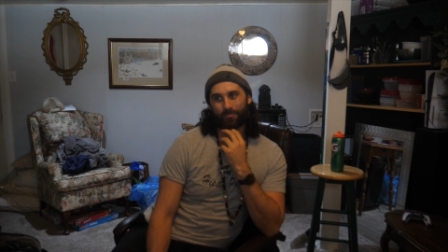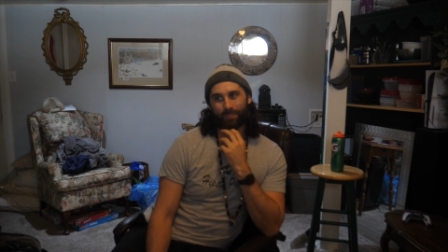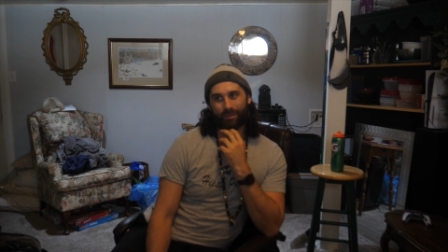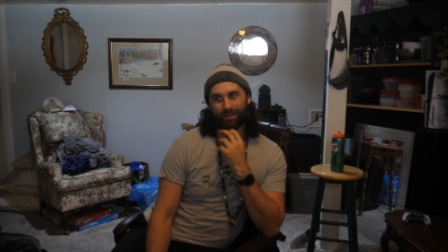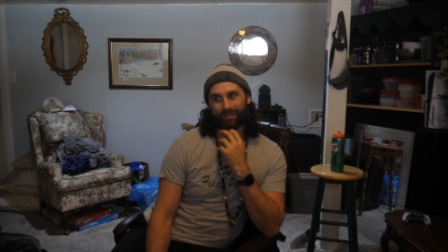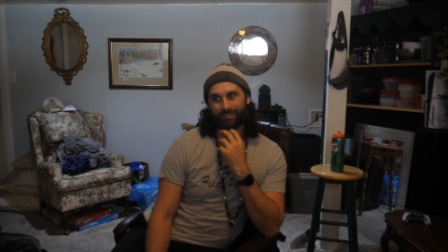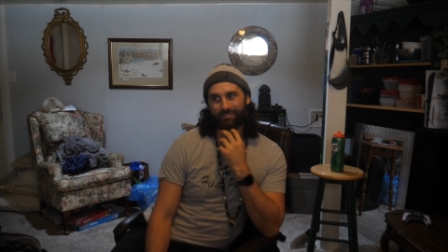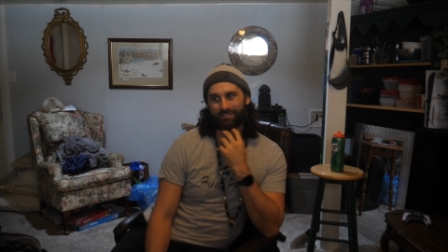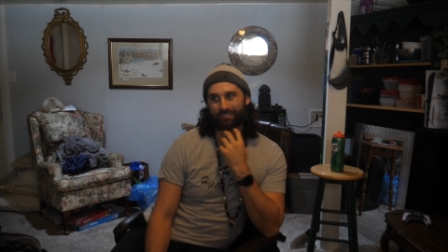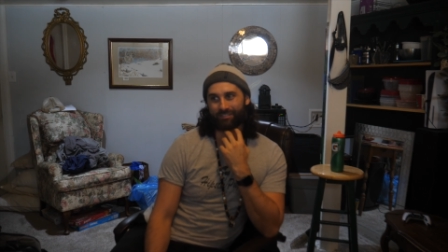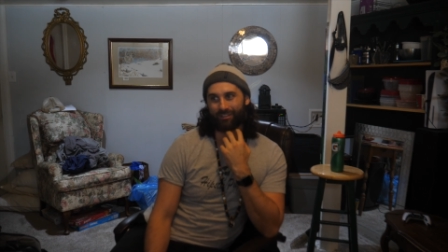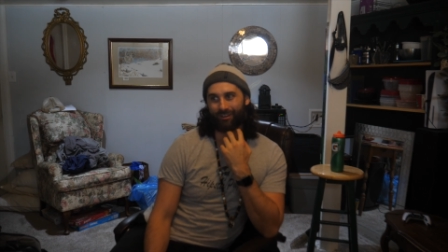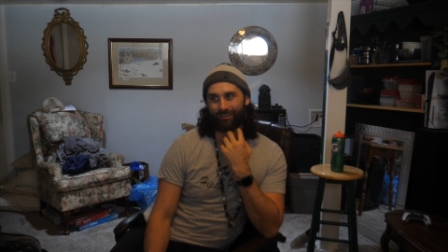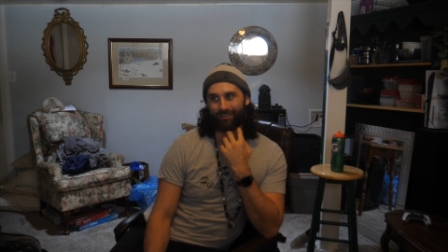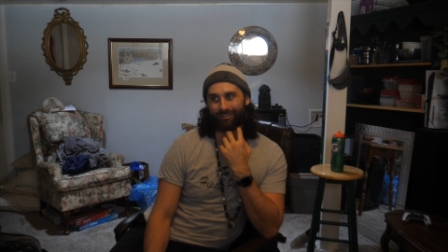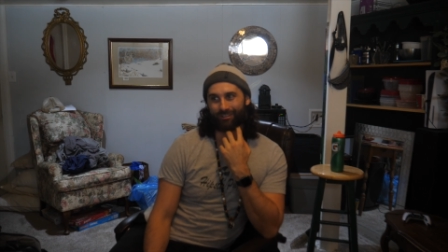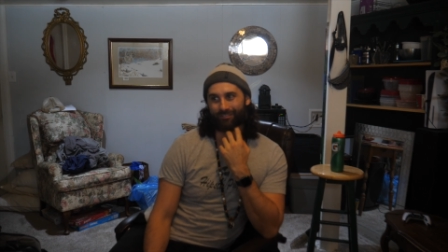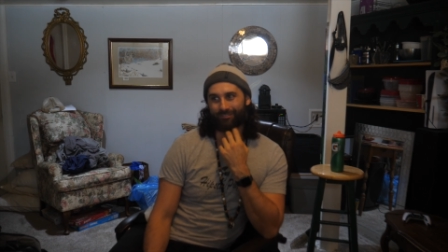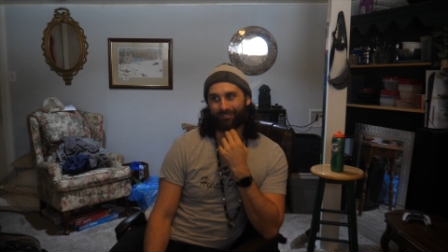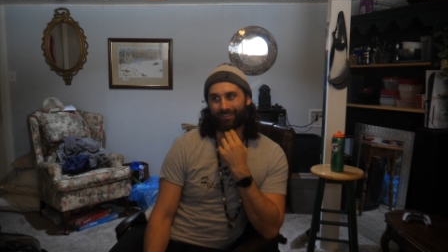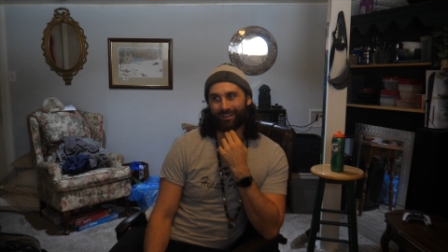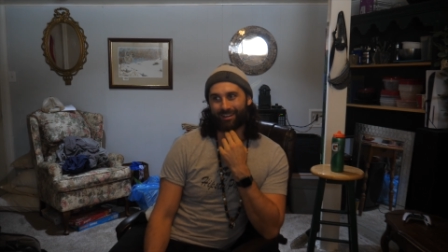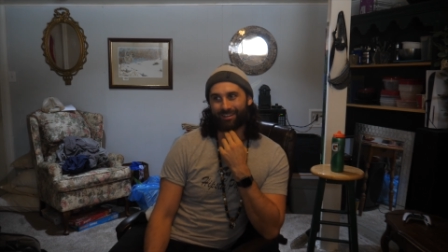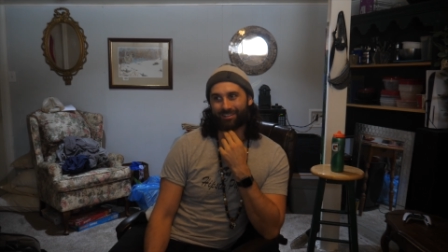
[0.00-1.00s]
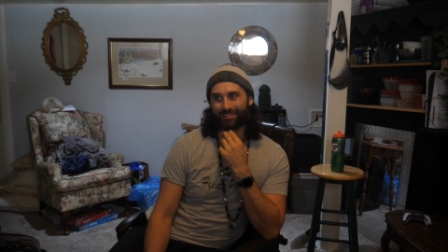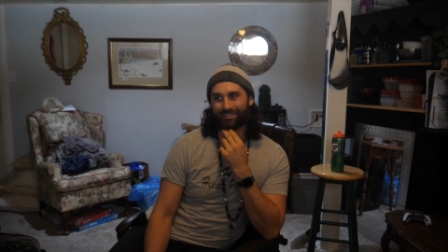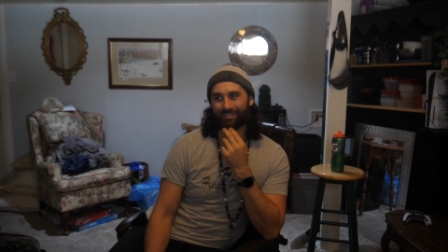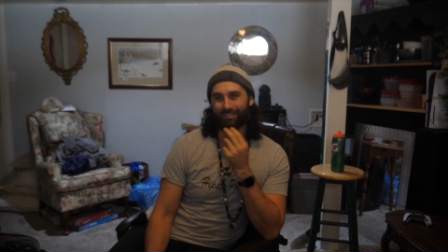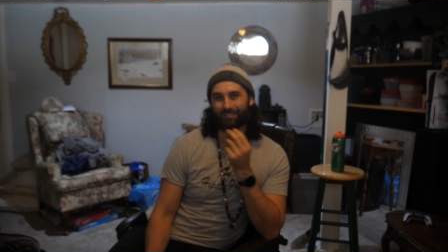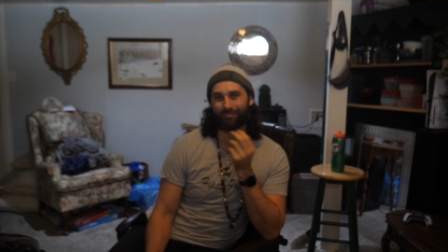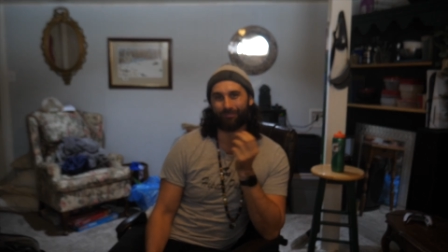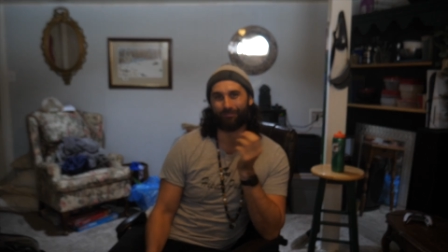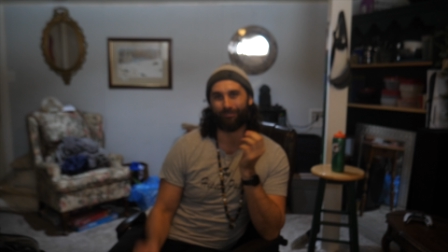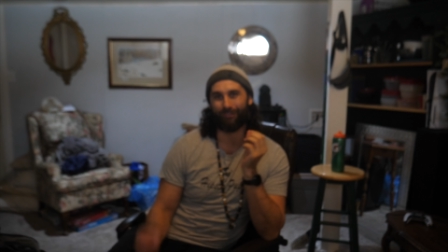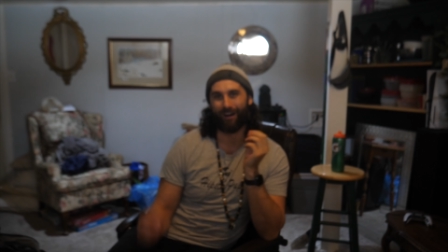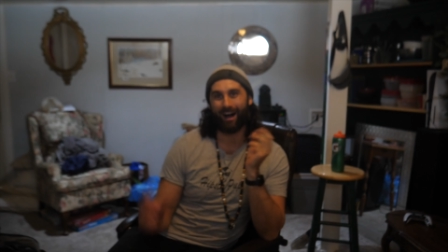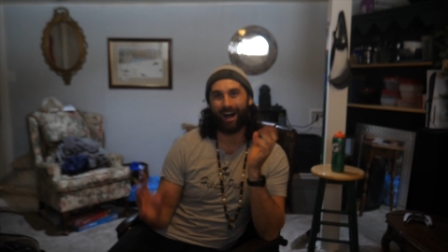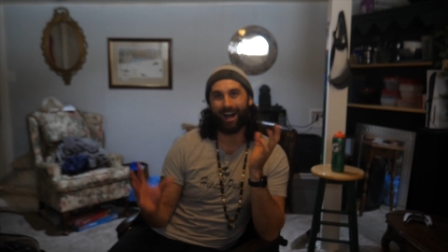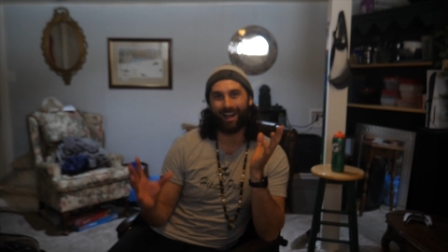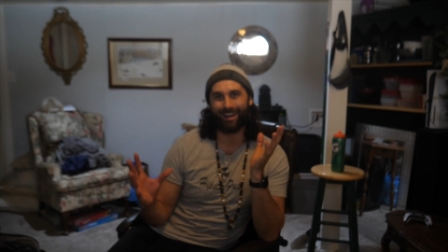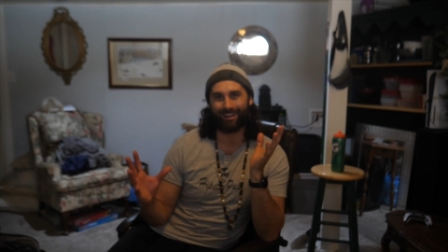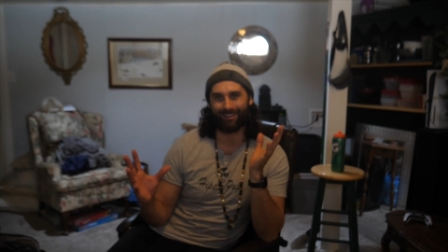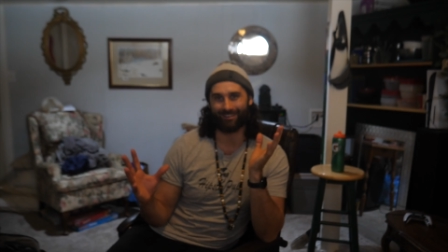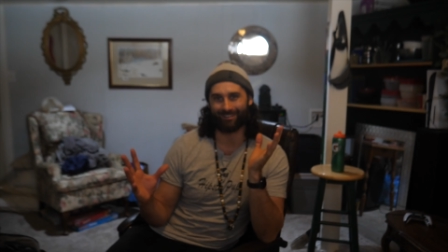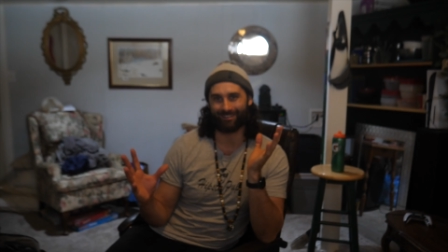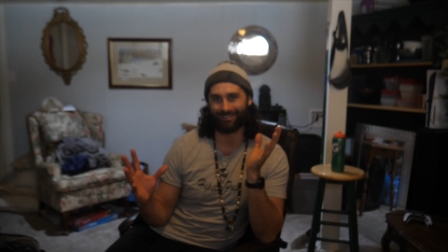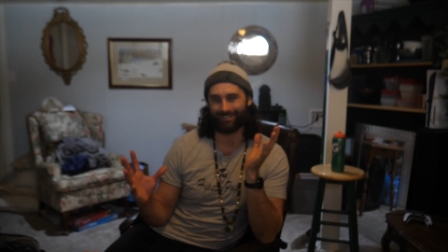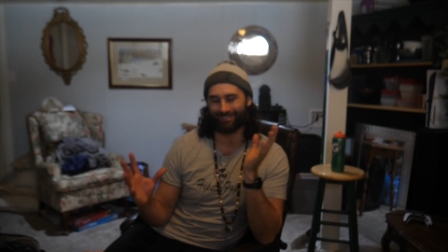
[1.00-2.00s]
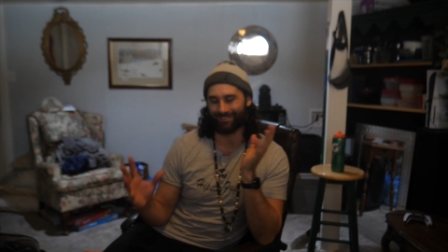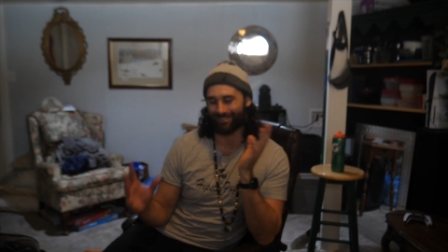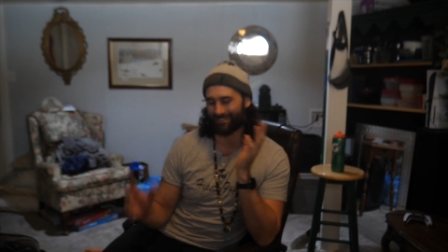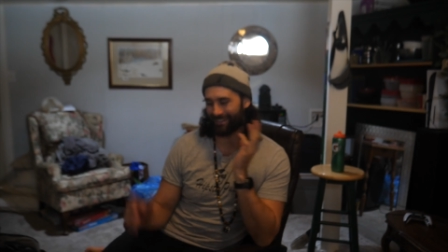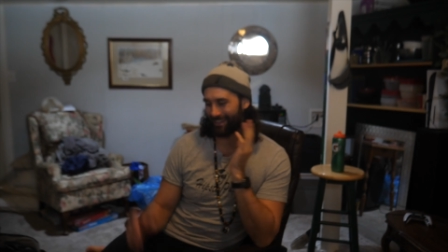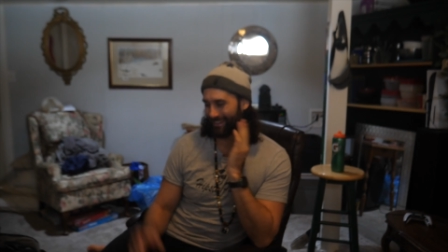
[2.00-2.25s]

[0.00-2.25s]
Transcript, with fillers: just start to finish, just fire, dude.